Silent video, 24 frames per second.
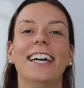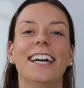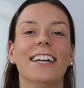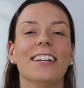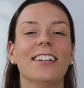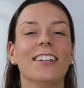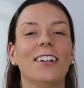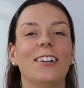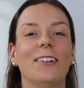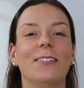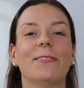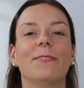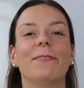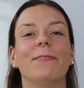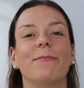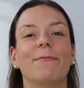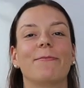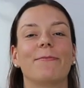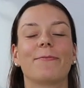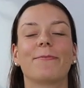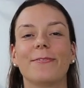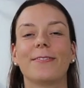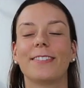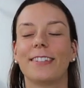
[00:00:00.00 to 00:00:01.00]
Hello!
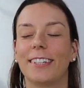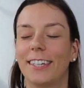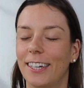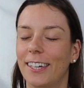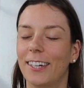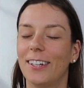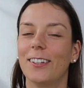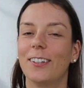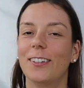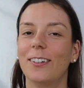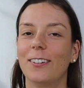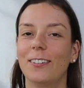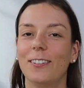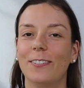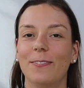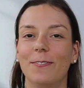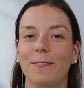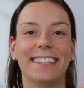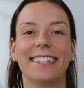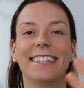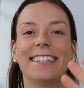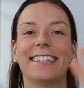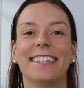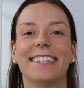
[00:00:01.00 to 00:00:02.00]
Hello!
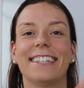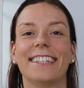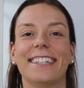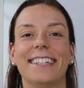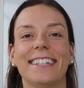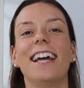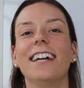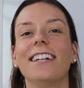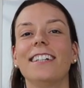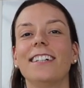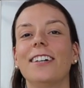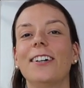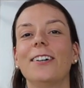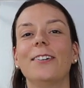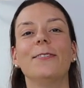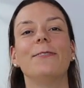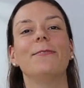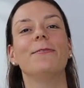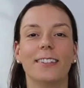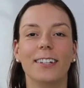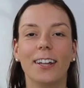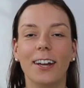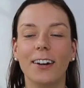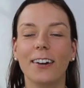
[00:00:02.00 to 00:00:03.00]

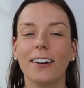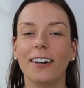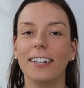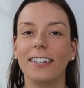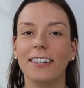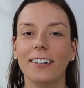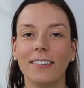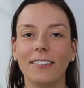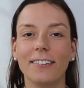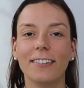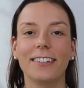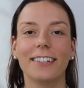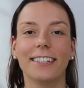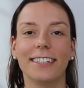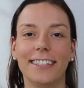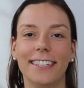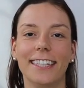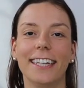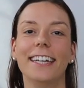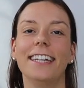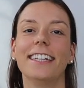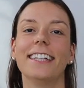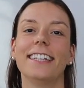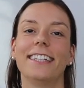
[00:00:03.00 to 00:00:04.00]
Hello! No, I don't want to
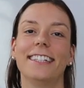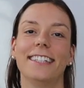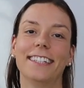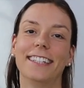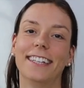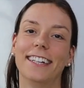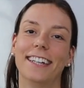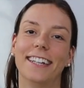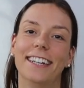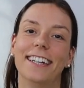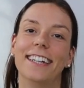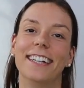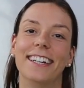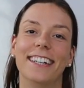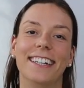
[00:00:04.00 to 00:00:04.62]
say it like that.